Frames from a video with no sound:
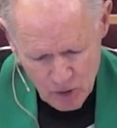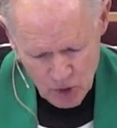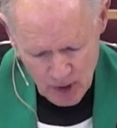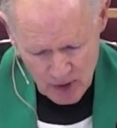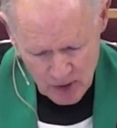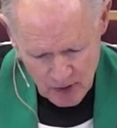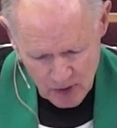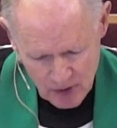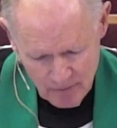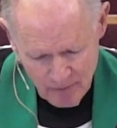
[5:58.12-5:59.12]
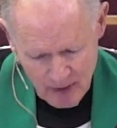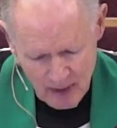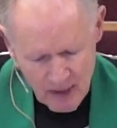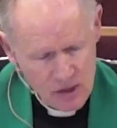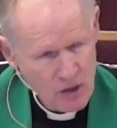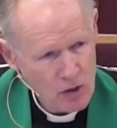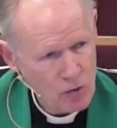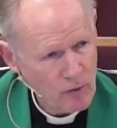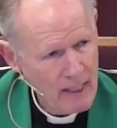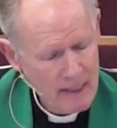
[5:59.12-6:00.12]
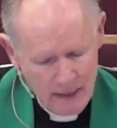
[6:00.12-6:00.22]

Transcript: Jesus is the great